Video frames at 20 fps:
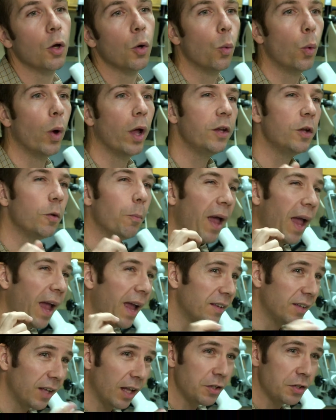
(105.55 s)
When you pay
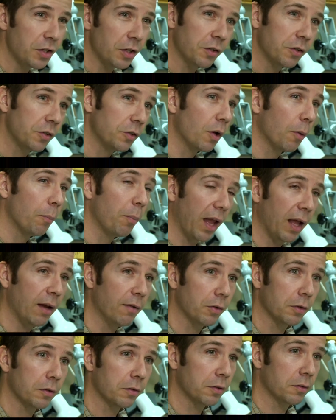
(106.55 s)
attention to a
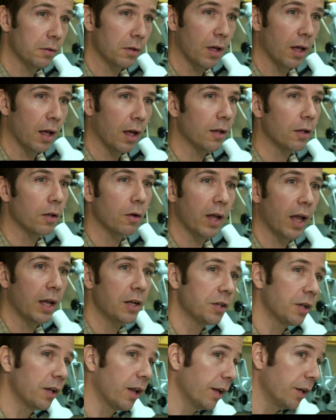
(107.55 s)
painful uh,
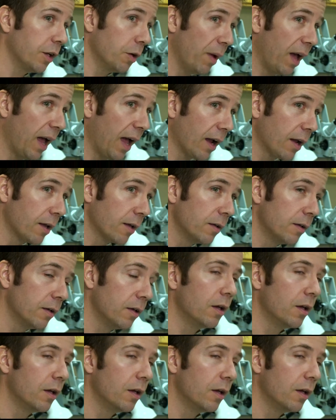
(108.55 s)
location like your back,